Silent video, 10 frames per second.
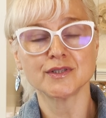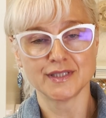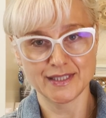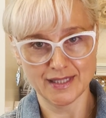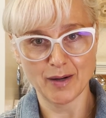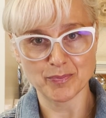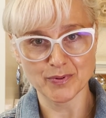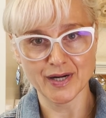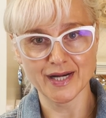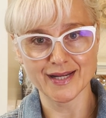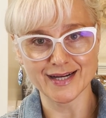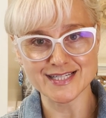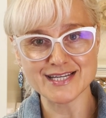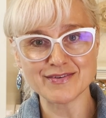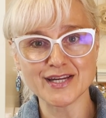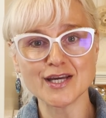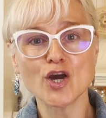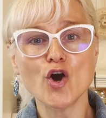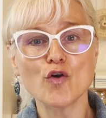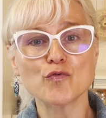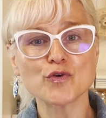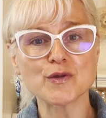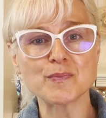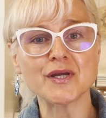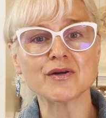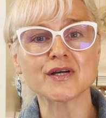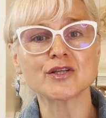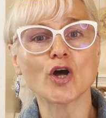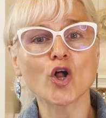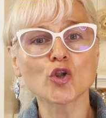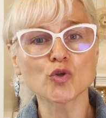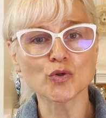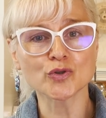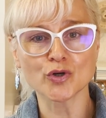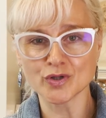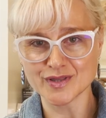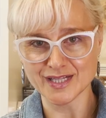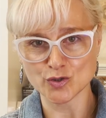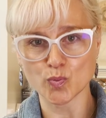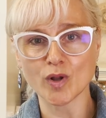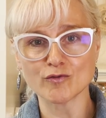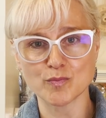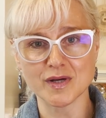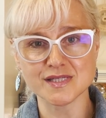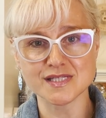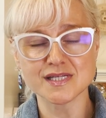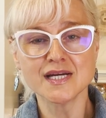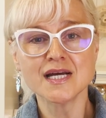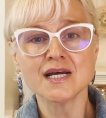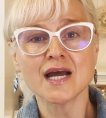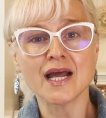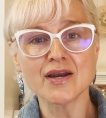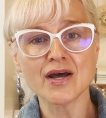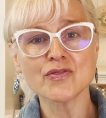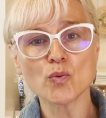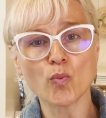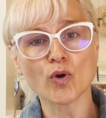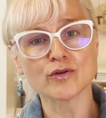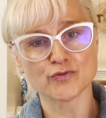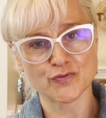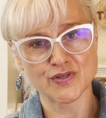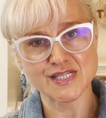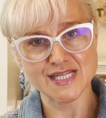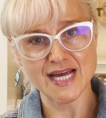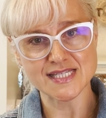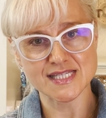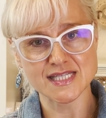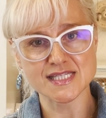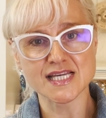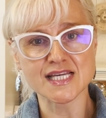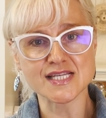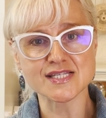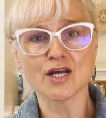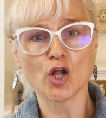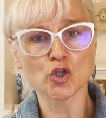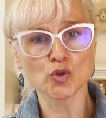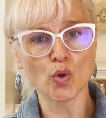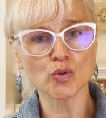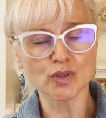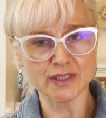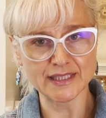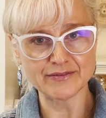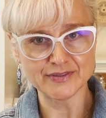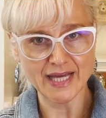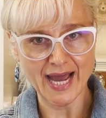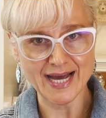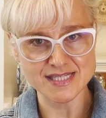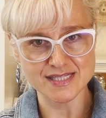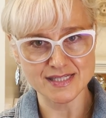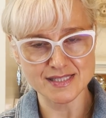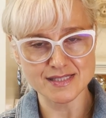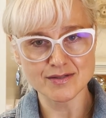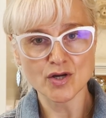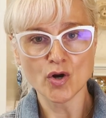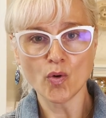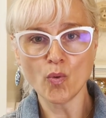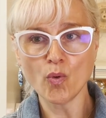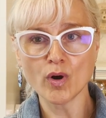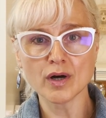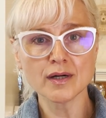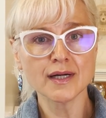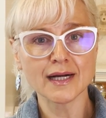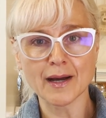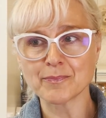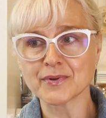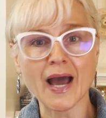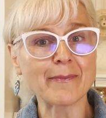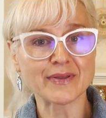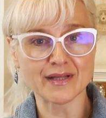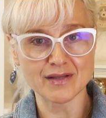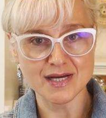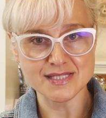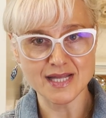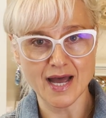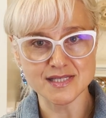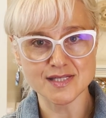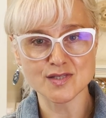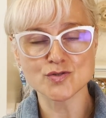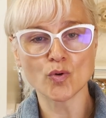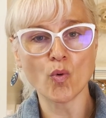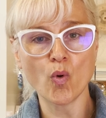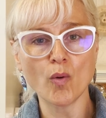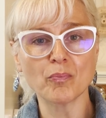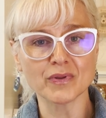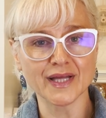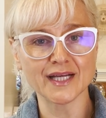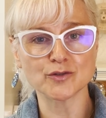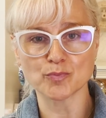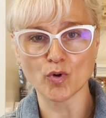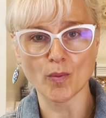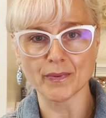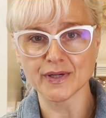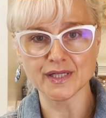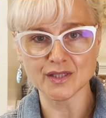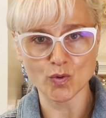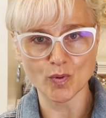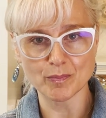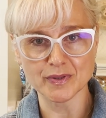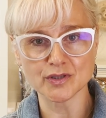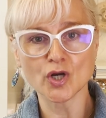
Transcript: in operating activity for the period longer than 12 months. Another word for fixed assets is long-lived assets, or capitalized assets, or plant property and equipment.